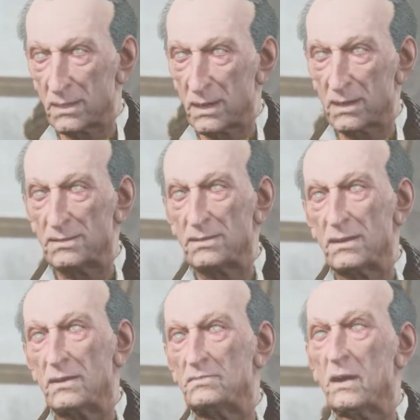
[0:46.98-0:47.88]

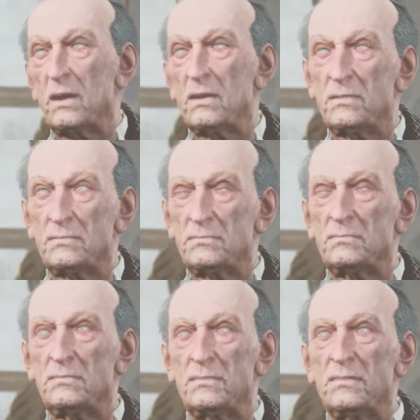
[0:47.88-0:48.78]
Cocky, ain't you?
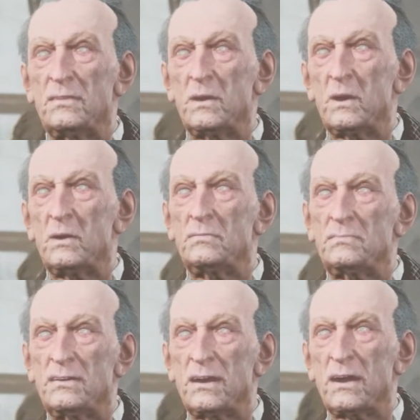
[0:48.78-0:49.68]
So
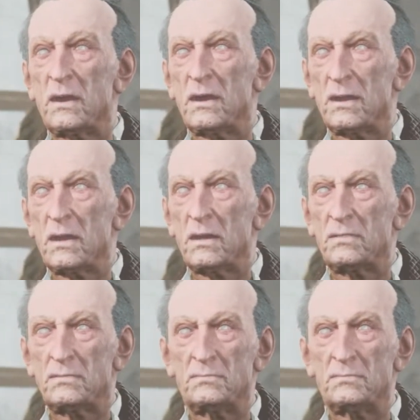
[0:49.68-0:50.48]
be it, kid.